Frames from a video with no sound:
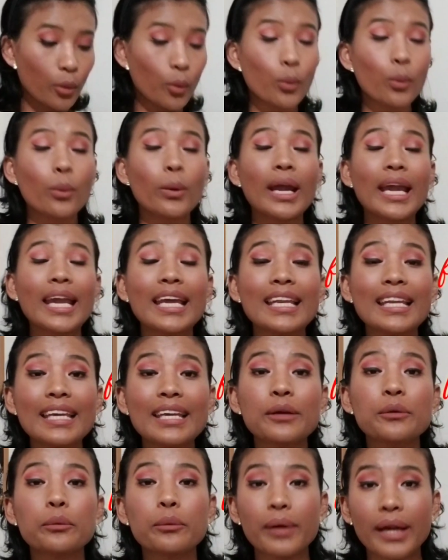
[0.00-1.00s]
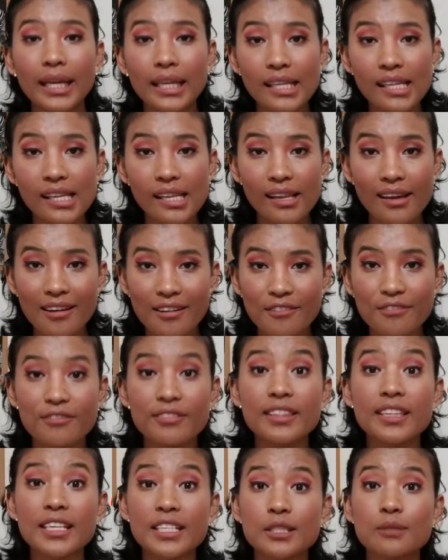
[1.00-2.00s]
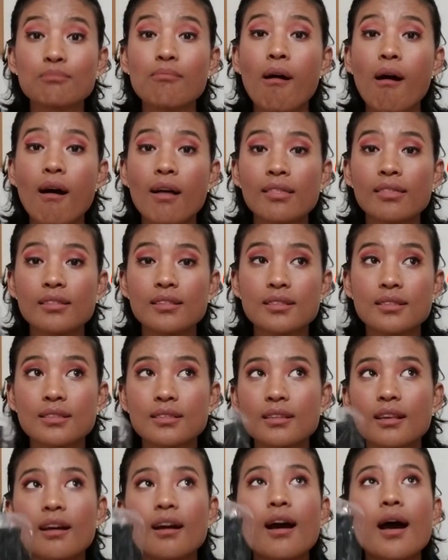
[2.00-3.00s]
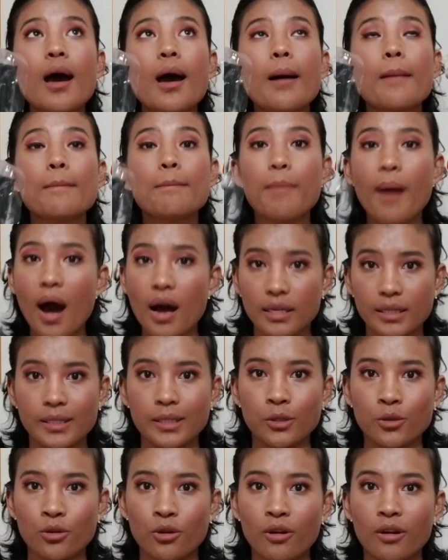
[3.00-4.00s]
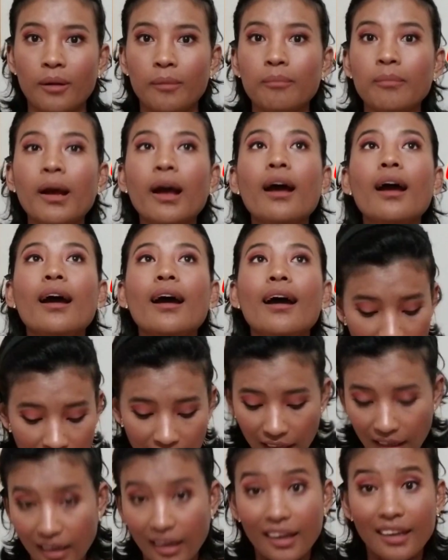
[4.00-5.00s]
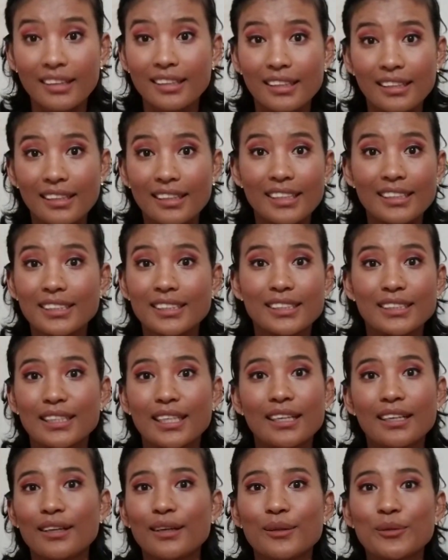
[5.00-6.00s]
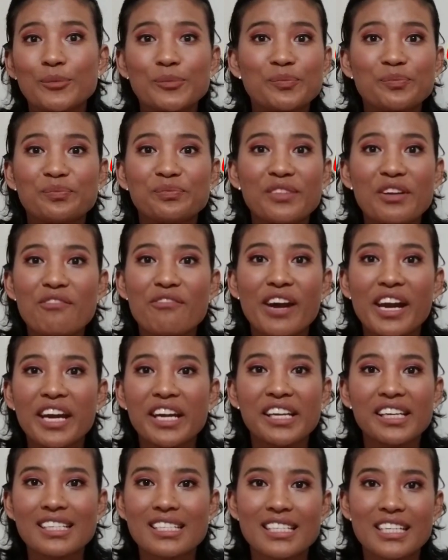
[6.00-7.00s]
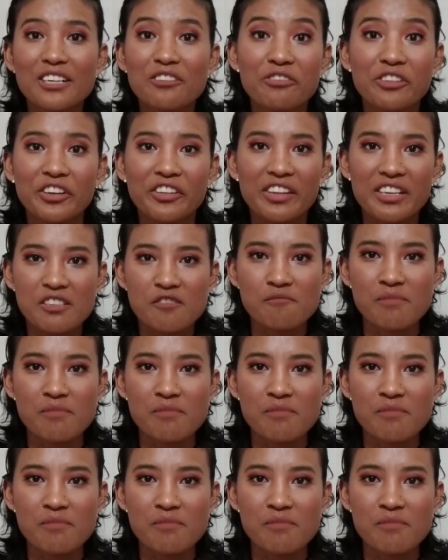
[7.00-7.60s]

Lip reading: really love this month's BOXYCHARM. It's a very good deal for this